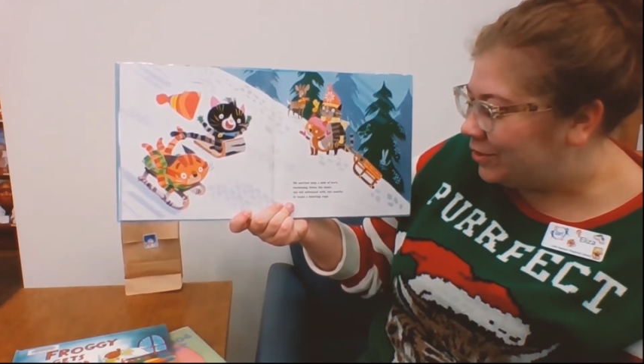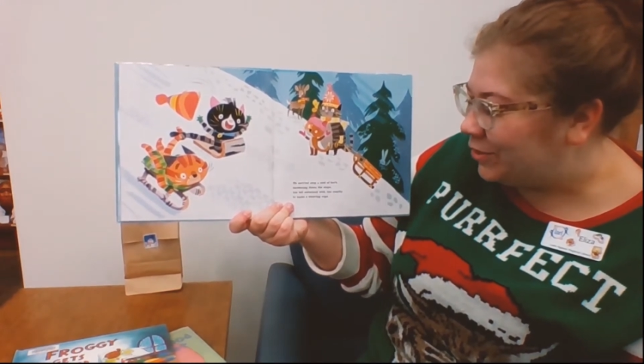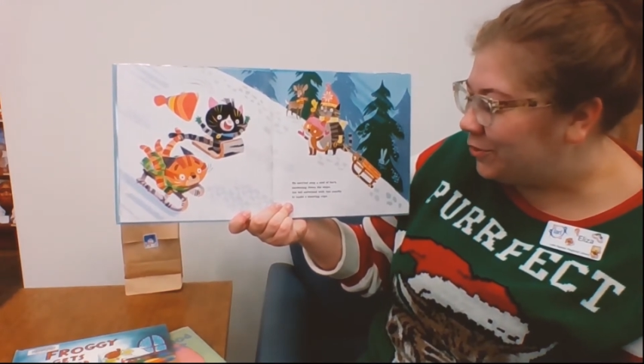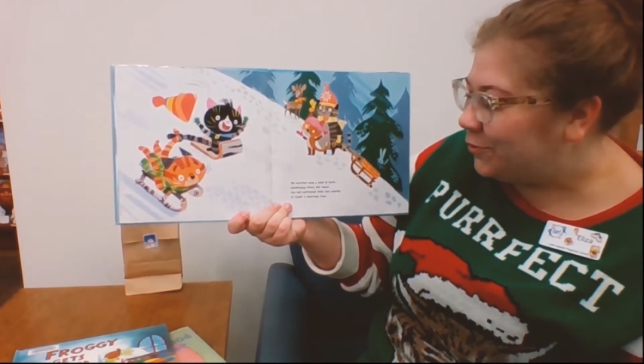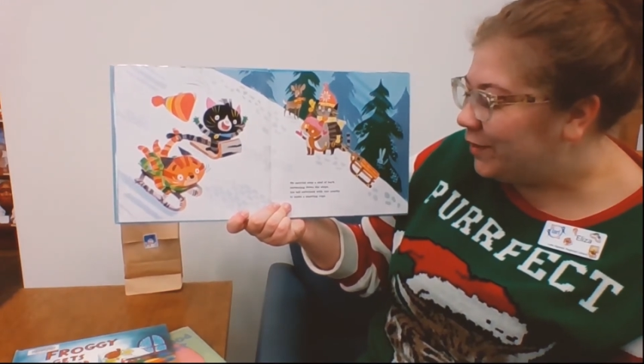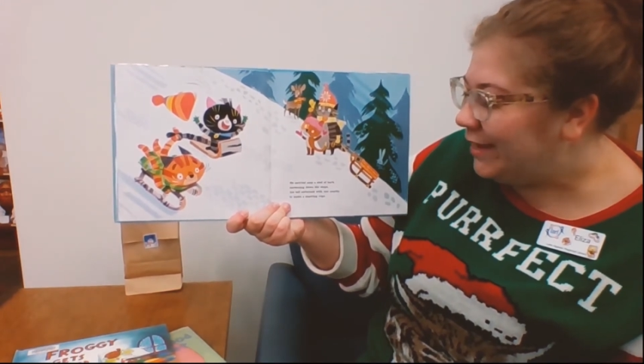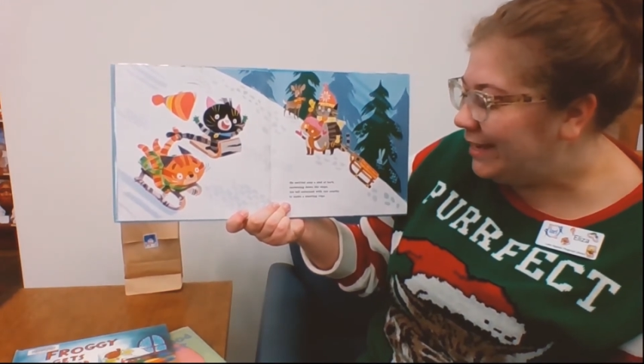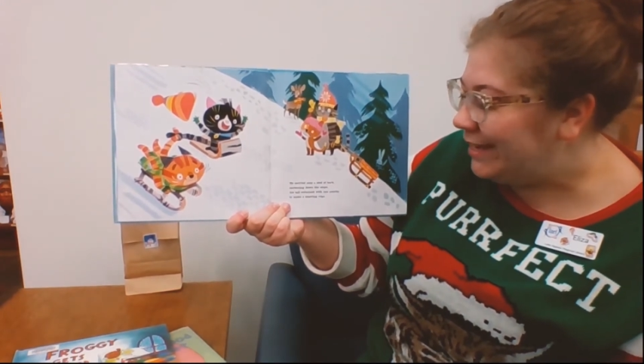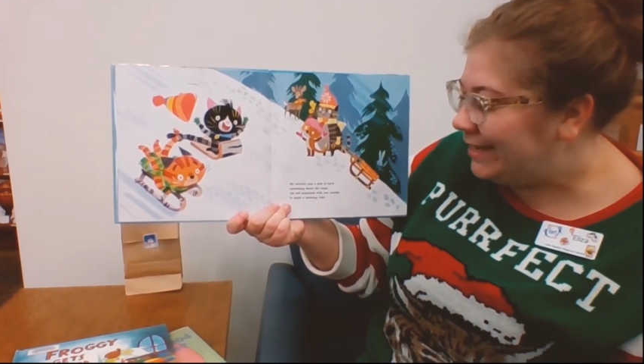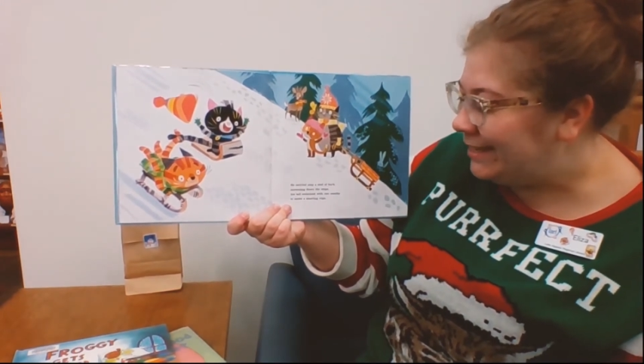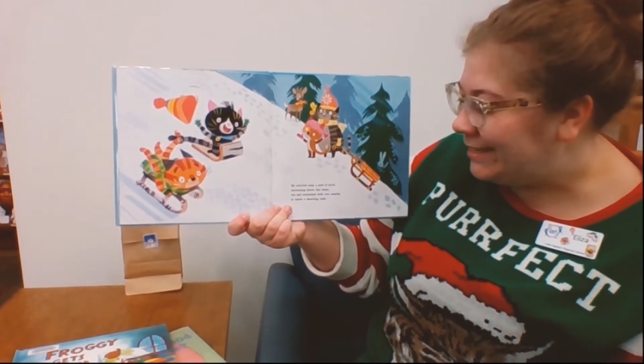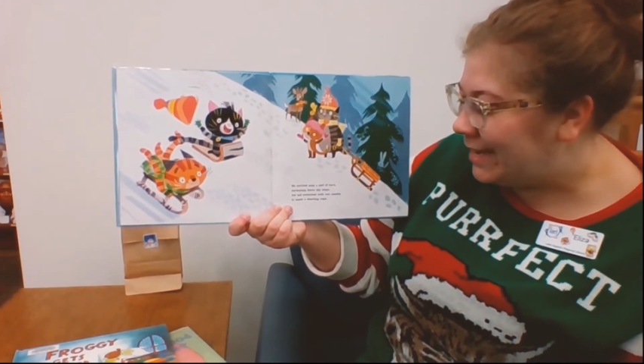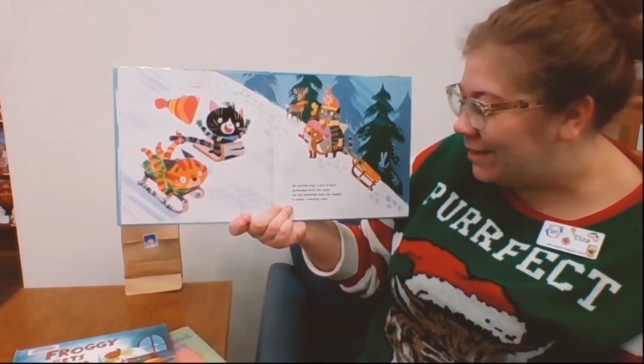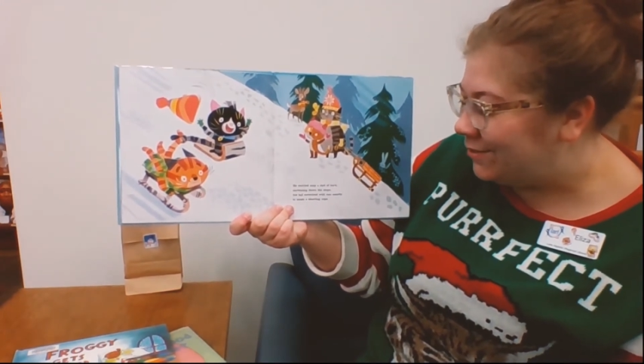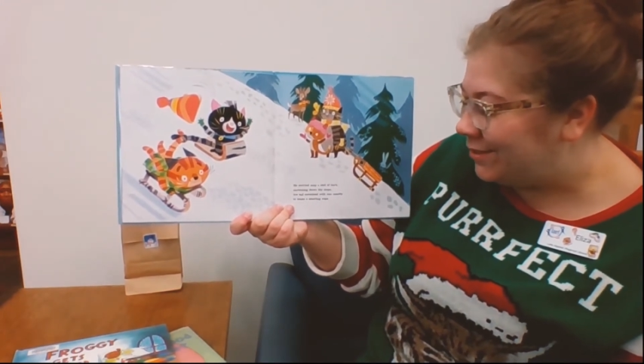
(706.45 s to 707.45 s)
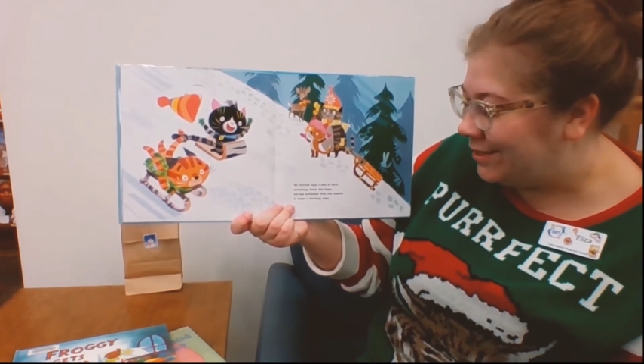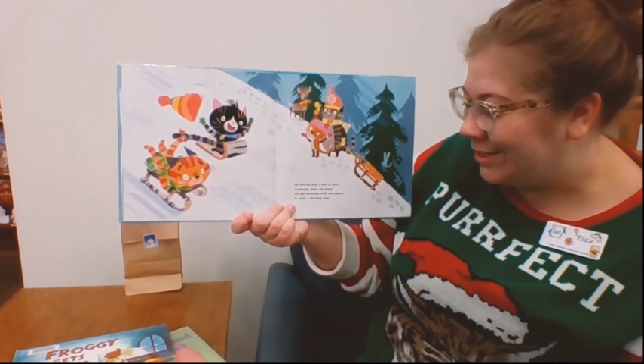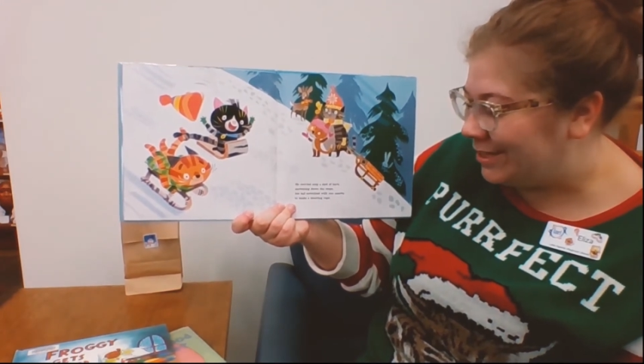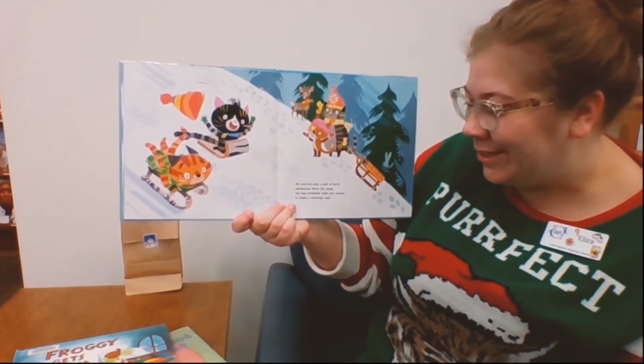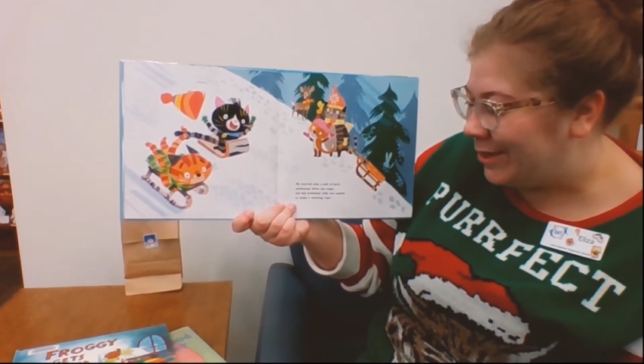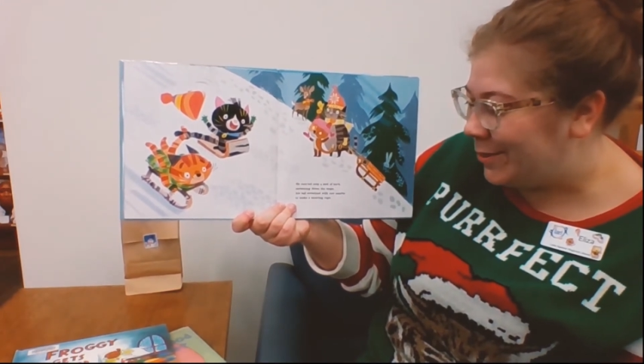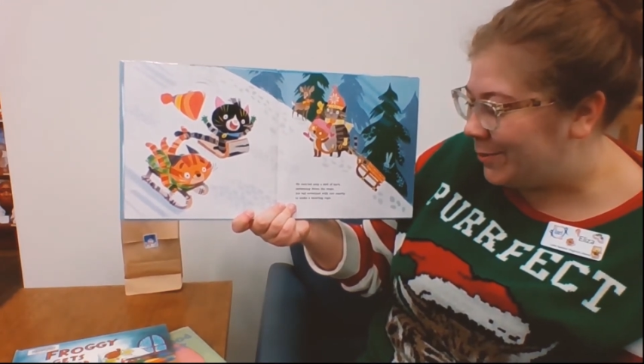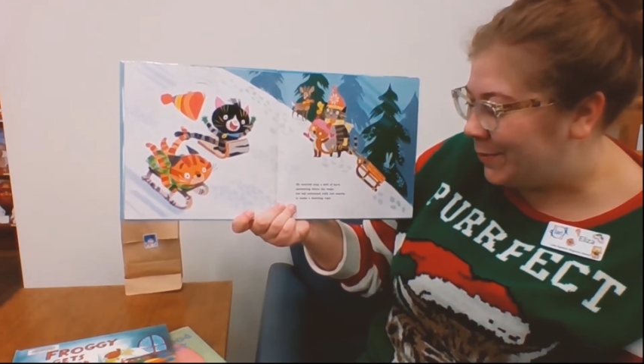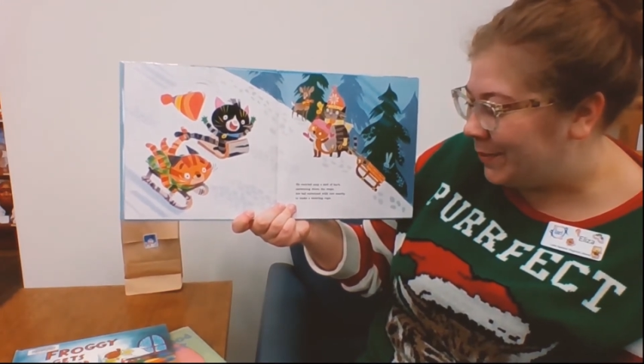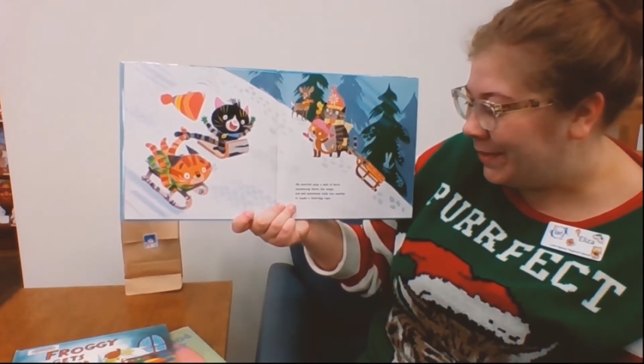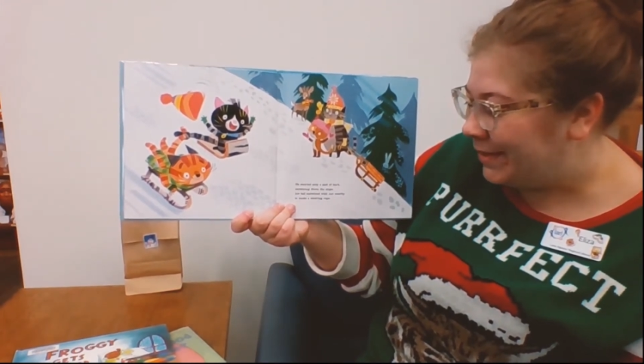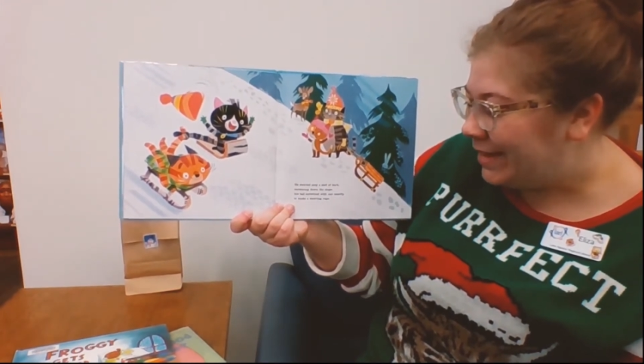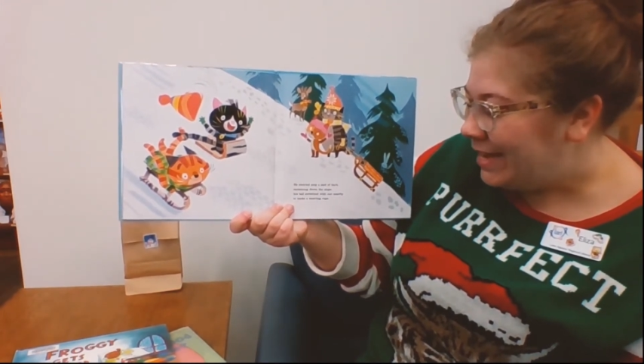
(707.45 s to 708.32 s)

careening down the slope,